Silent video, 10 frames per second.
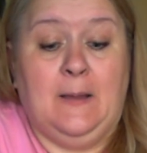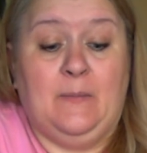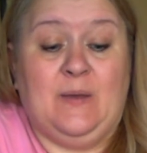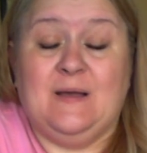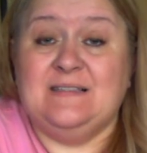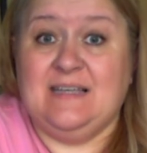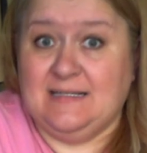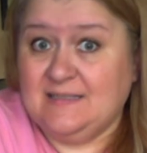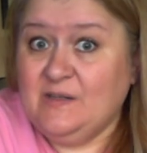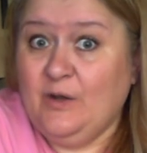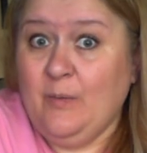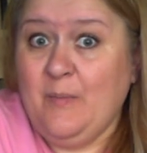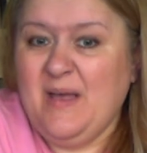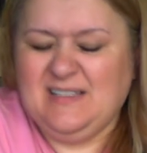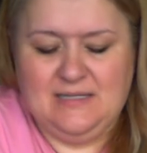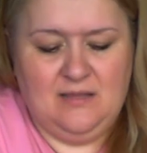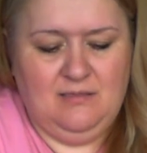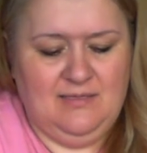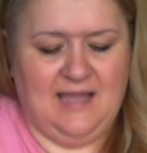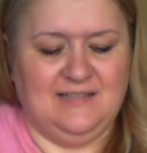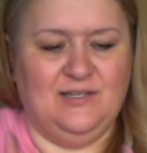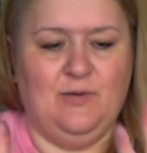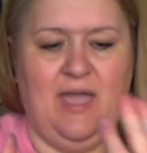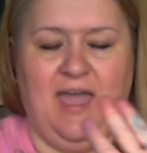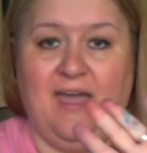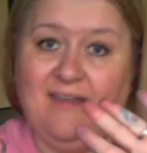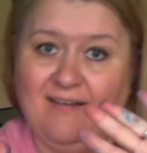because it gets a little bit messy, and that's okay.